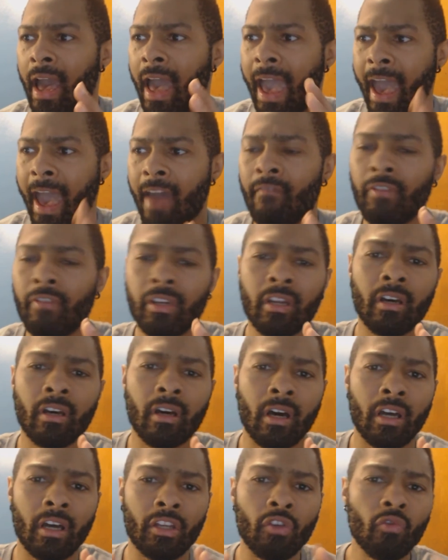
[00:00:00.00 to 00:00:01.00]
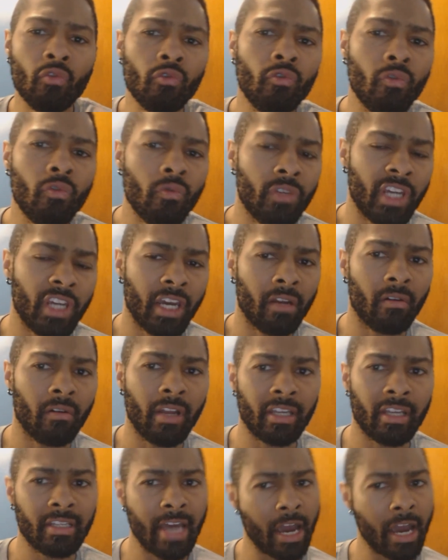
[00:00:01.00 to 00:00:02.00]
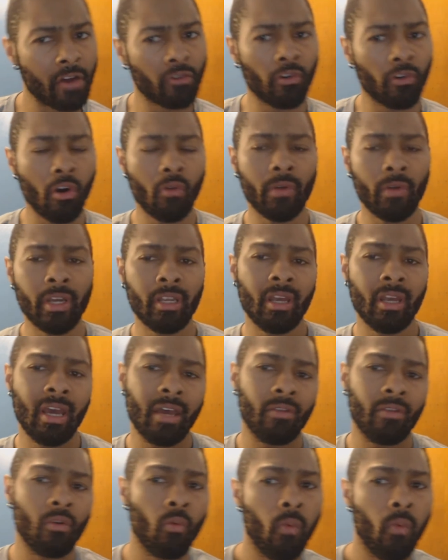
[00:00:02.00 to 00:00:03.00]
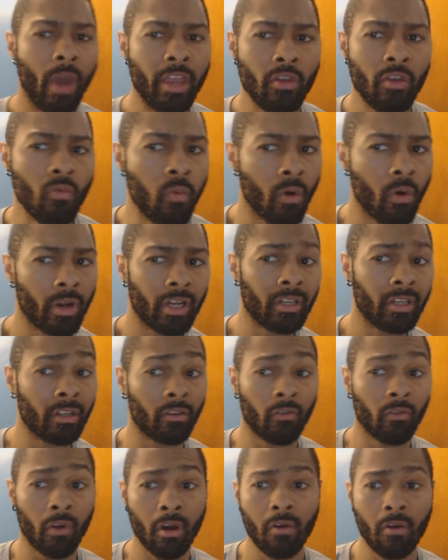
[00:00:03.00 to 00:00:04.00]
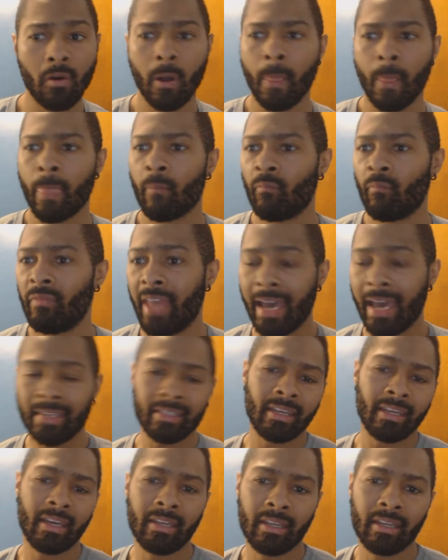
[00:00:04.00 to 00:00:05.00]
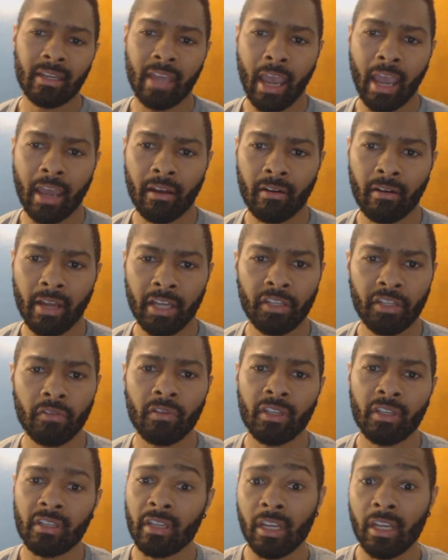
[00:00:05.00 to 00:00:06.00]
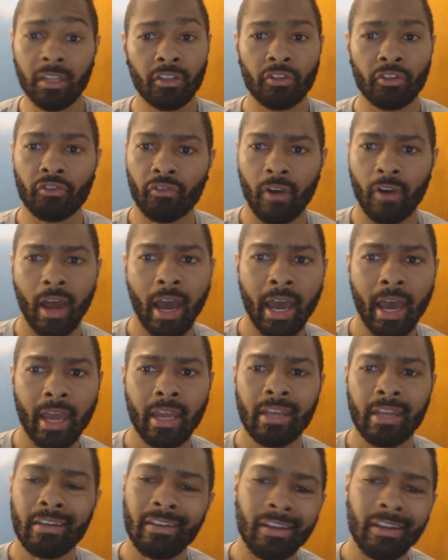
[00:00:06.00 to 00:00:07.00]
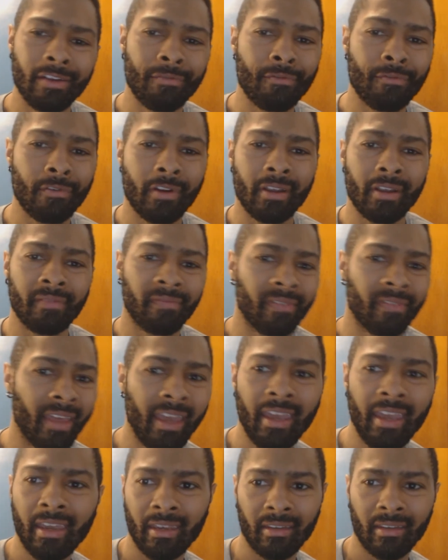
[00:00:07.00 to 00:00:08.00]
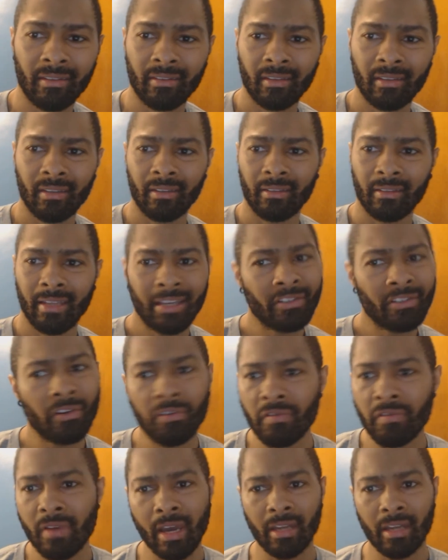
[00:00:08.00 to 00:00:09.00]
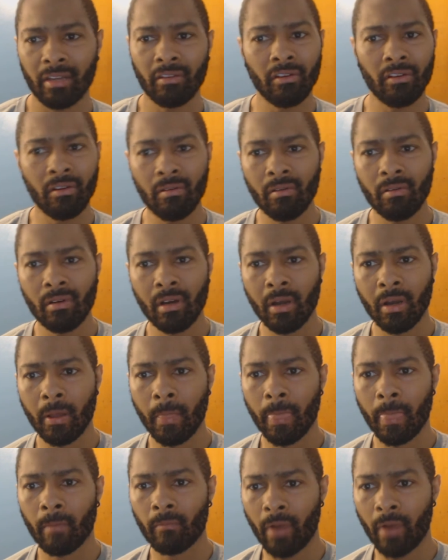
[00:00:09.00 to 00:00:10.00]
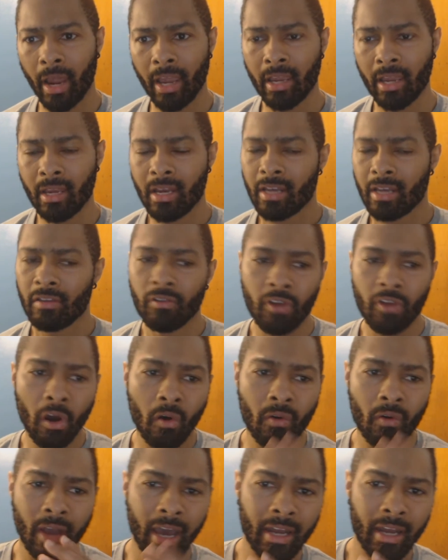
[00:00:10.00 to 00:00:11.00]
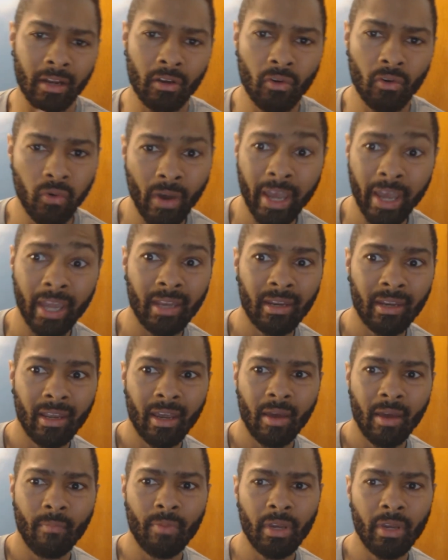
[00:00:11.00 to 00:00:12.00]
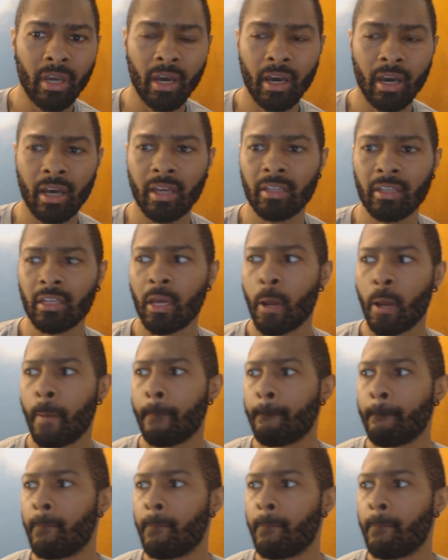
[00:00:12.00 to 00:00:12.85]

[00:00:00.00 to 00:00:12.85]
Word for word: having a YouTube channel that's not growing the way you want it to grow, that's an indicator that you just need to try different things. That's all you got to do, right? You don't got to quit, because